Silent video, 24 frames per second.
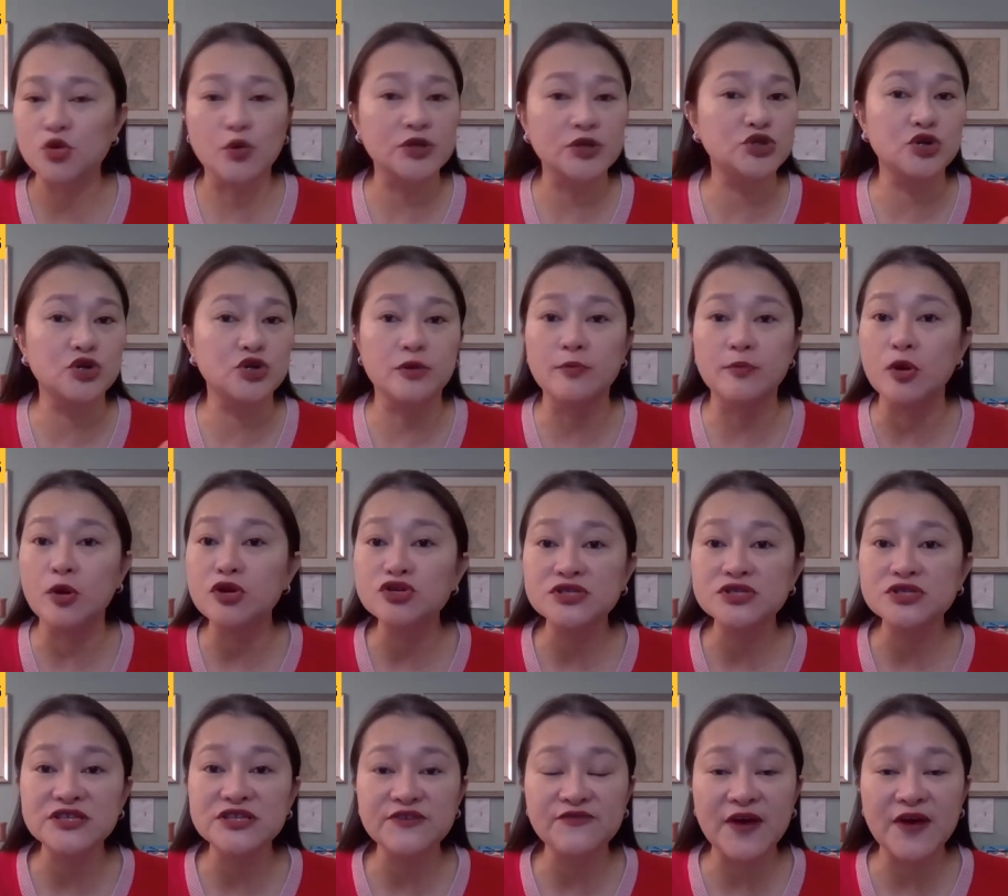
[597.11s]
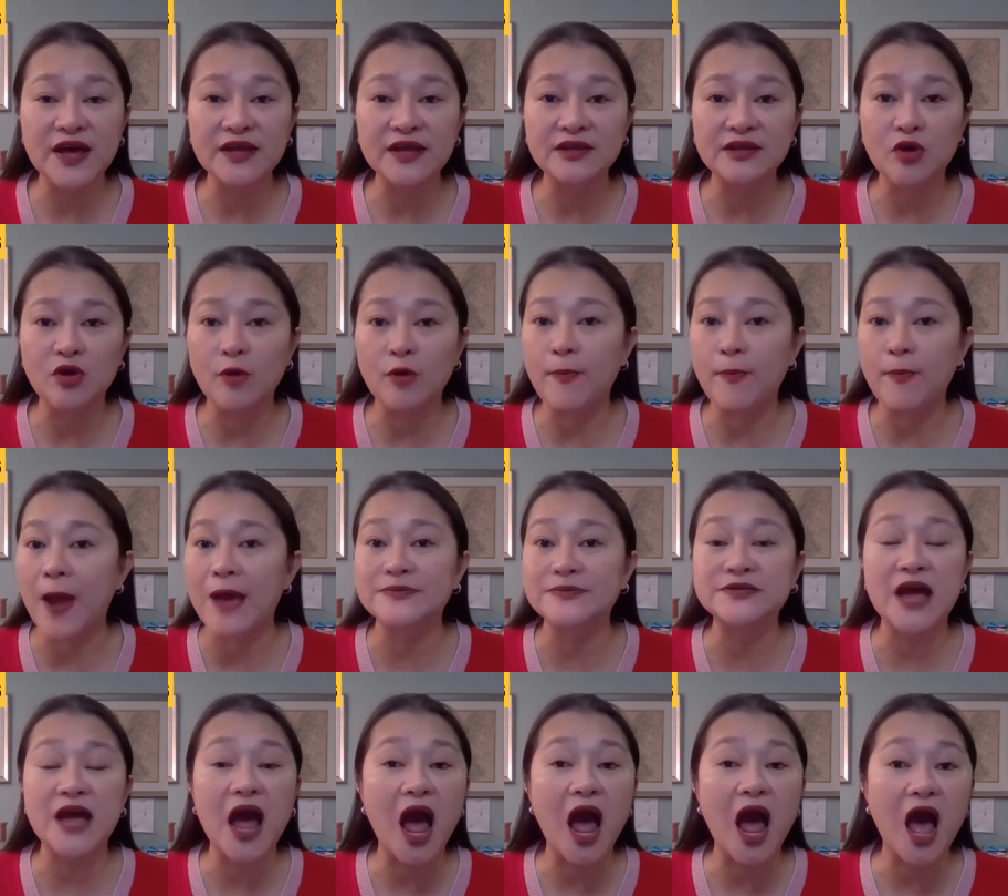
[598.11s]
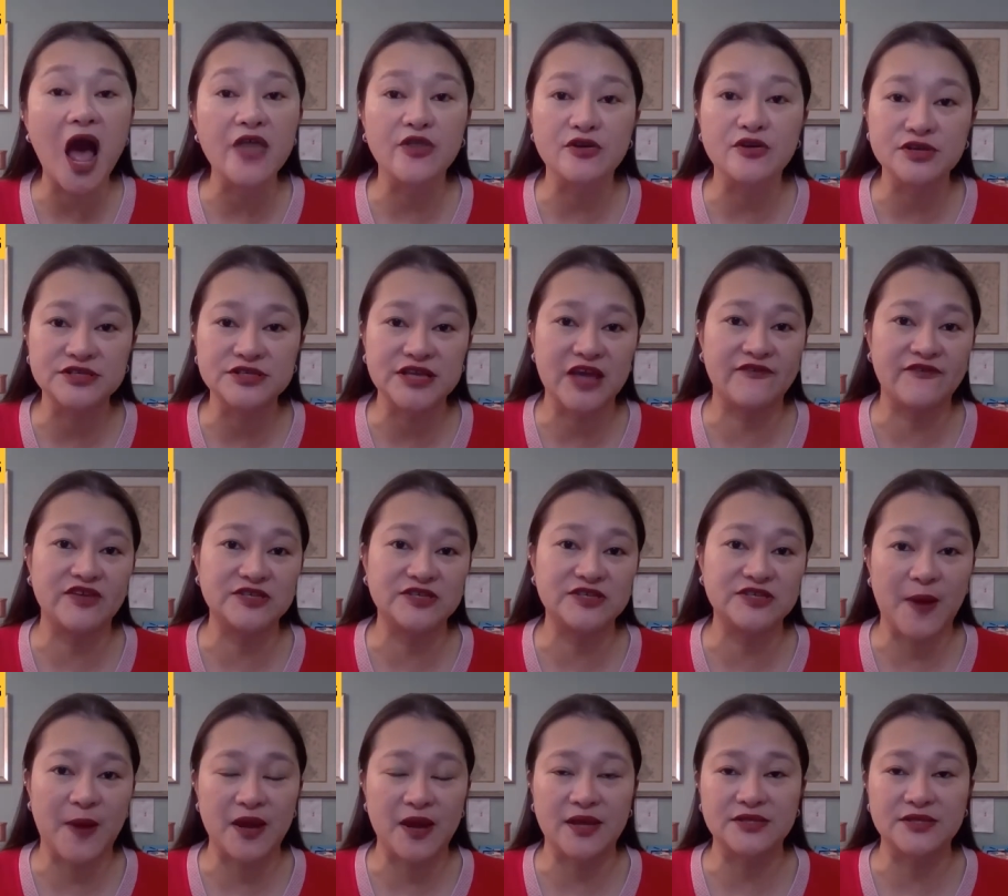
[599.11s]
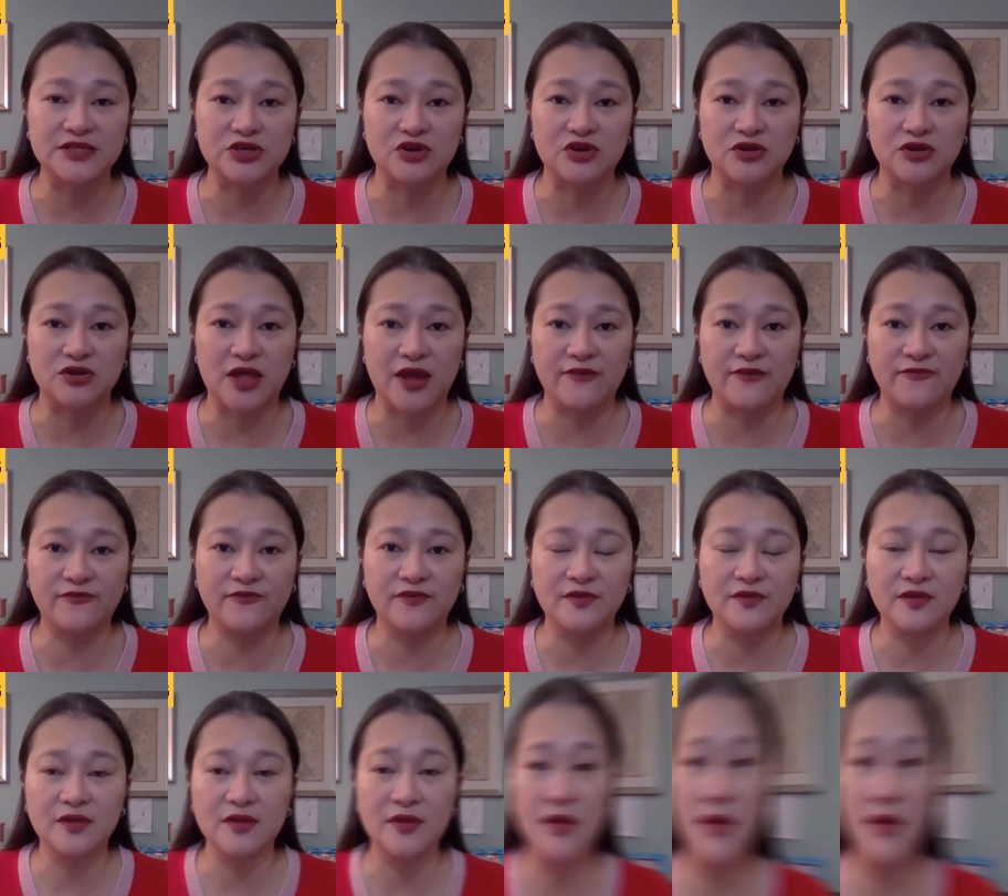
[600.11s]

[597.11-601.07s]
towards your emergency fund, or perhaps other savings buckets in your life.